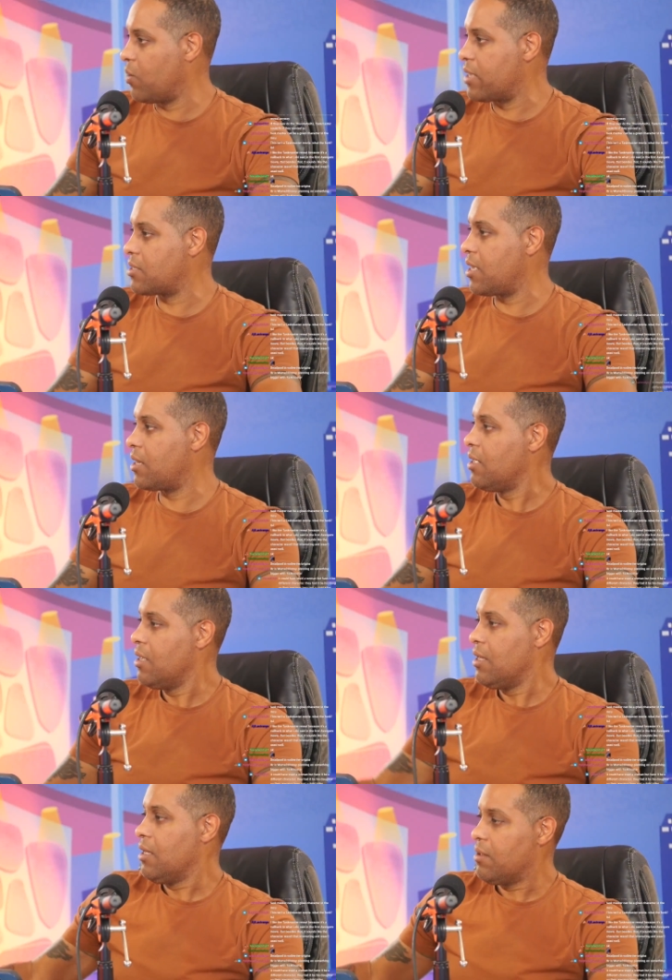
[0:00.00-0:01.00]
too? I okay. said
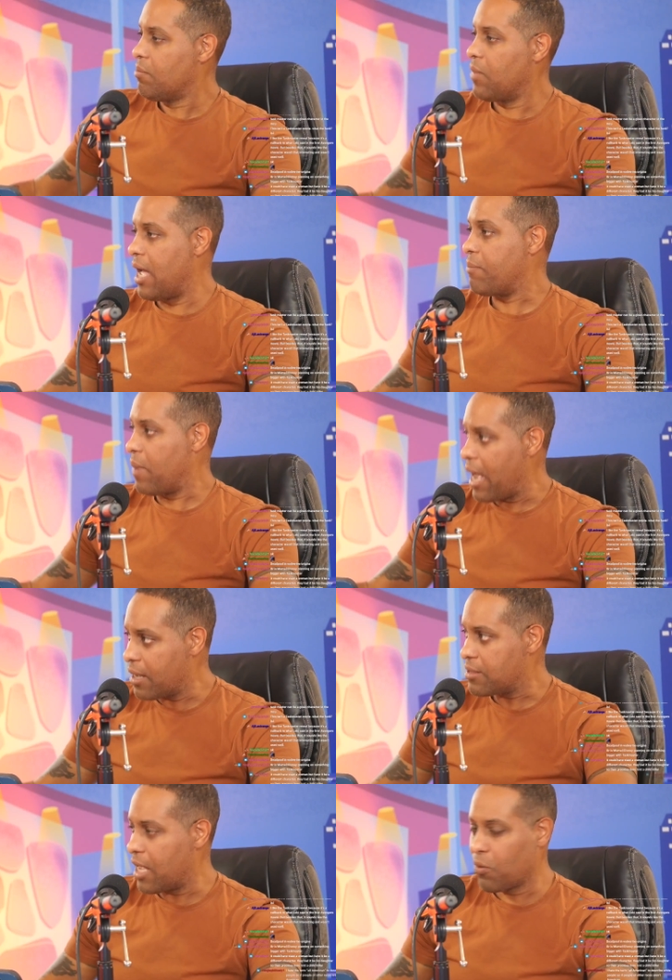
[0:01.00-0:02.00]
my my
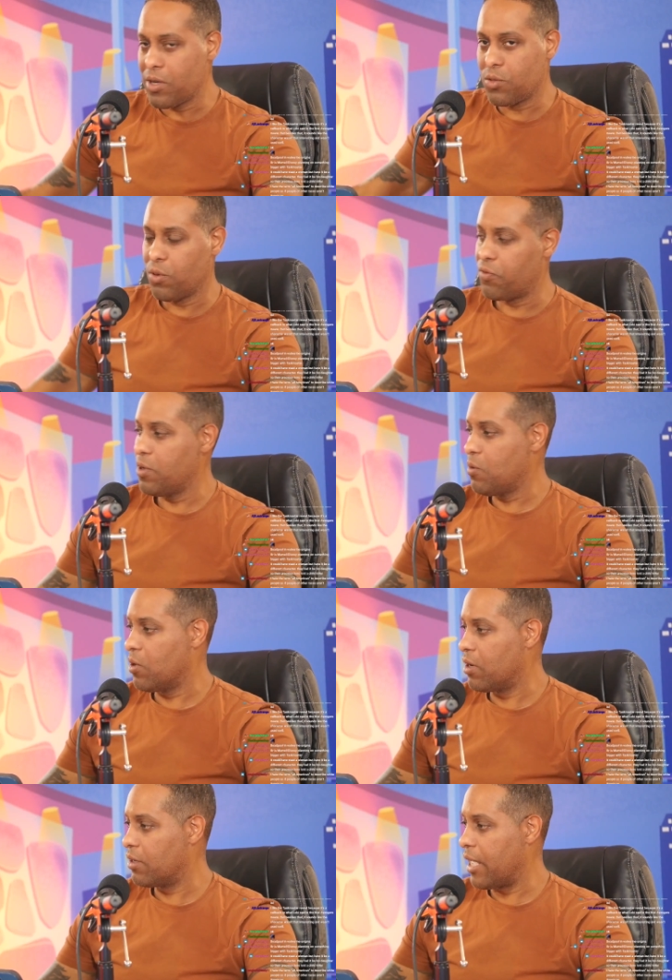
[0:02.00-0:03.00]
exact words in review
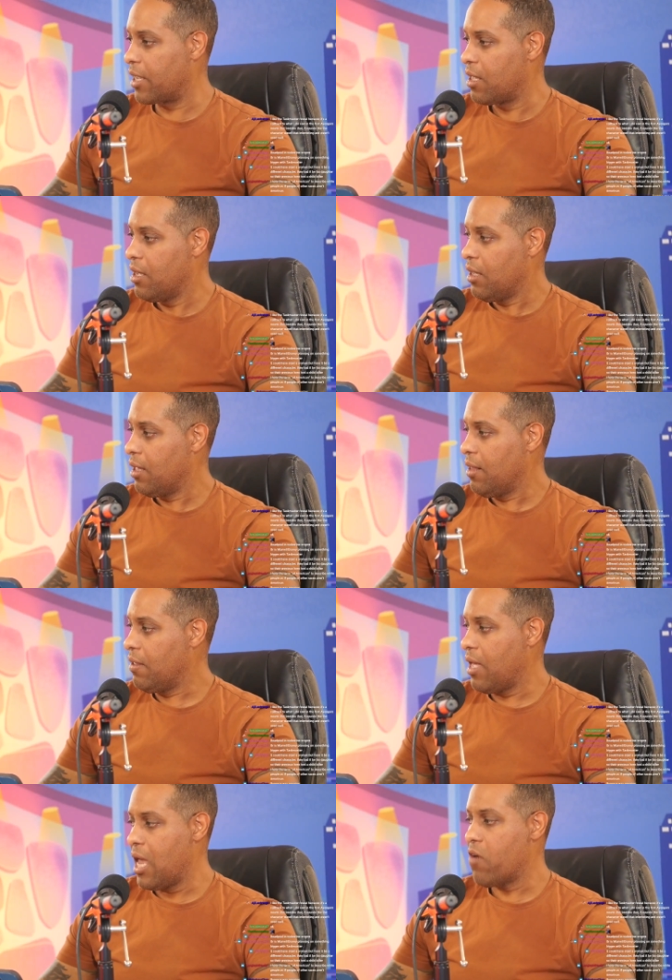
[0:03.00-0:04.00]
were like.
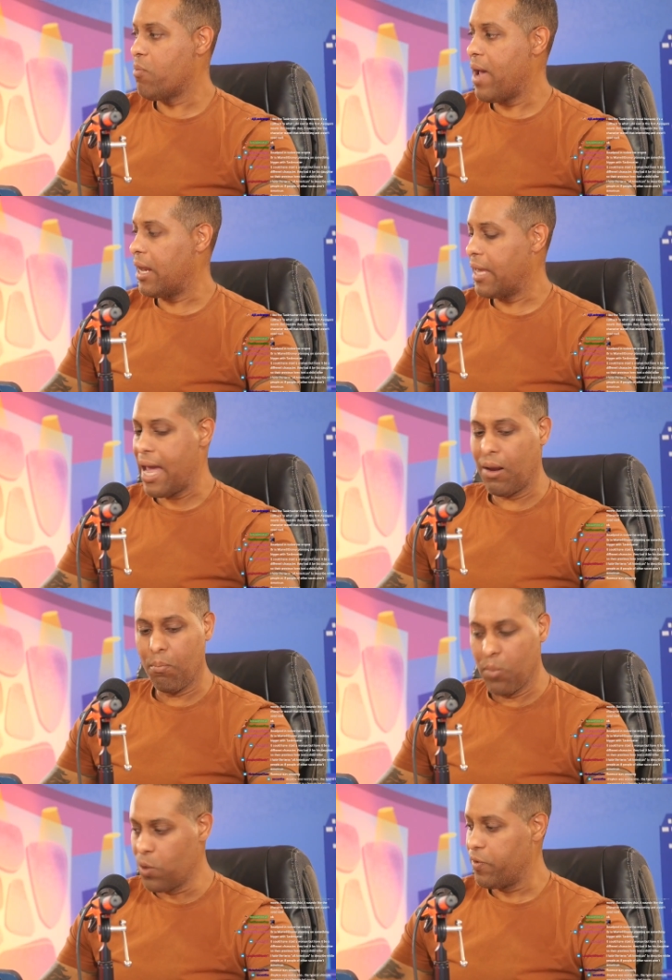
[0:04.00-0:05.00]
Everybody got a
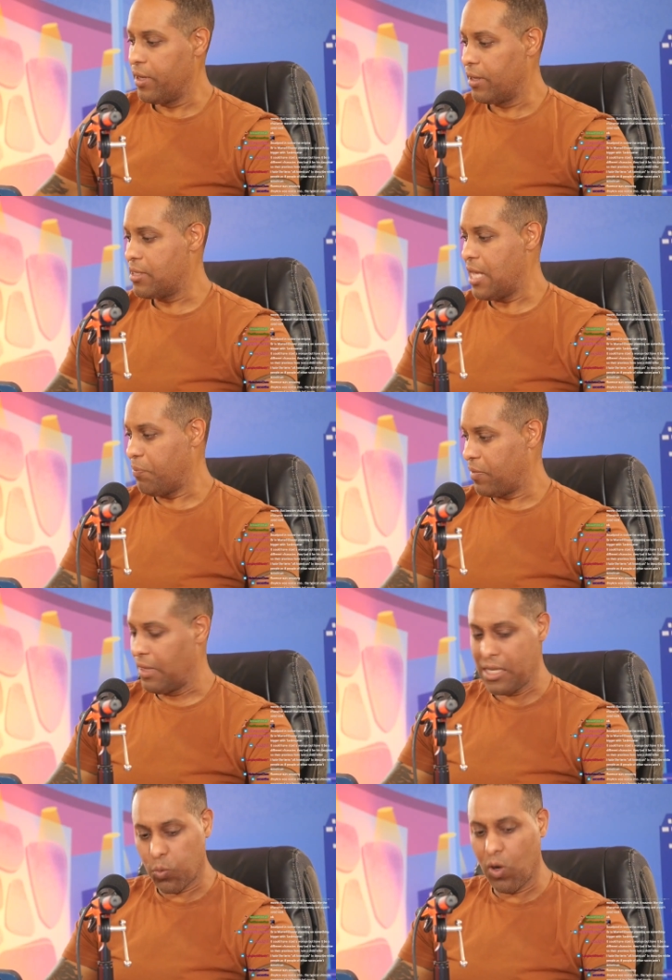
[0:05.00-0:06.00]
movie
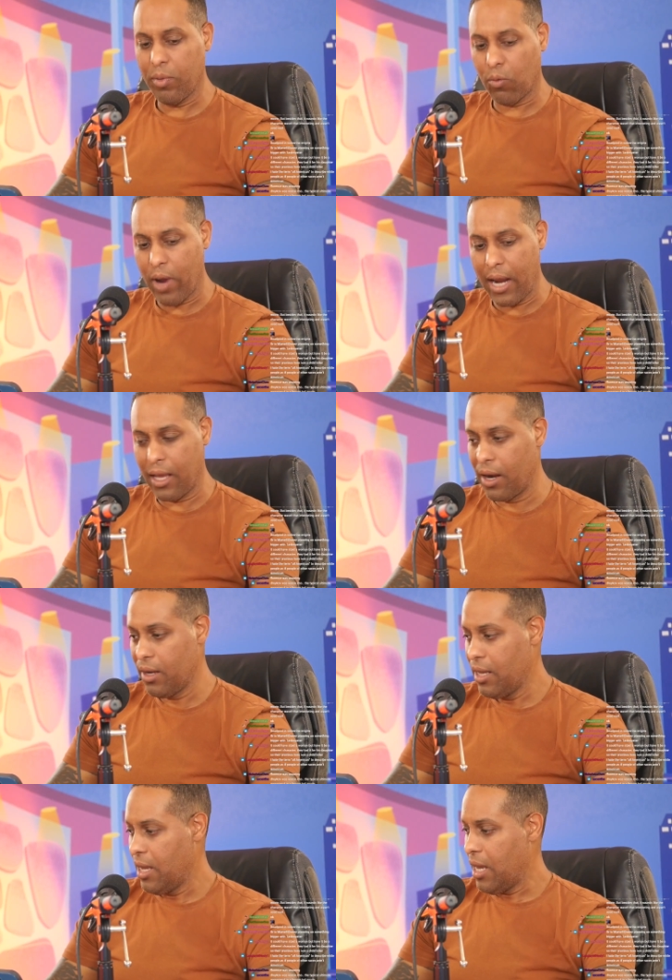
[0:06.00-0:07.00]
except this woman right
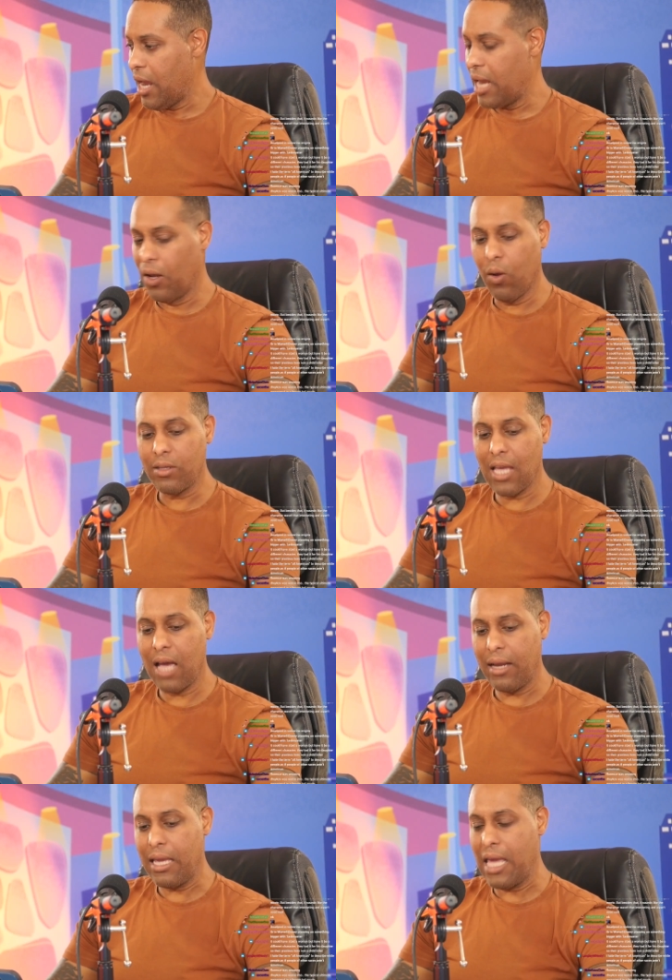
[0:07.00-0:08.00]
here. Yeah. And the only
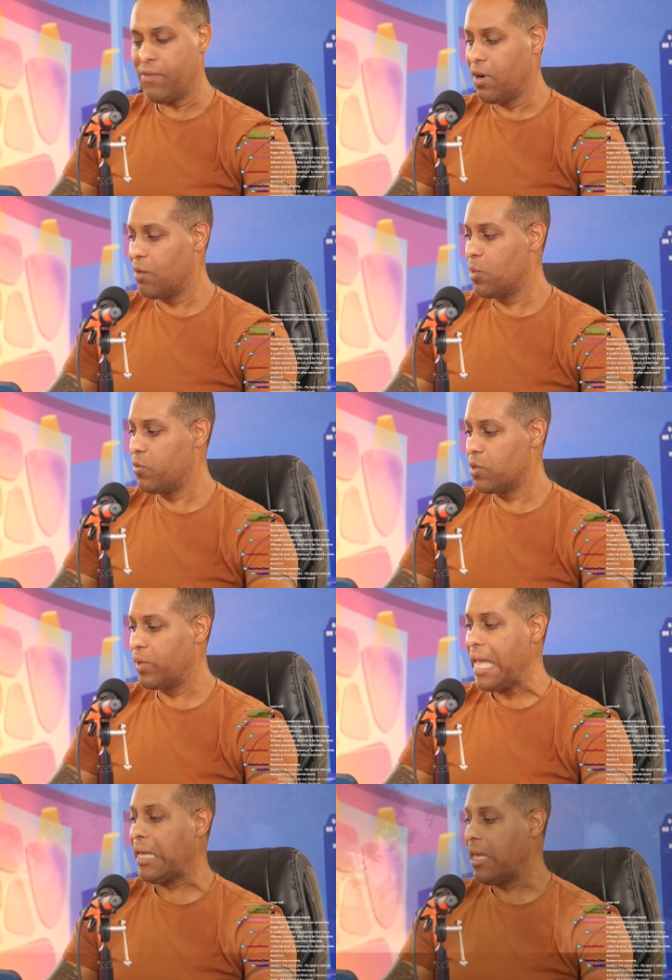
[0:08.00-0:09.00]
time they gave her her movies when they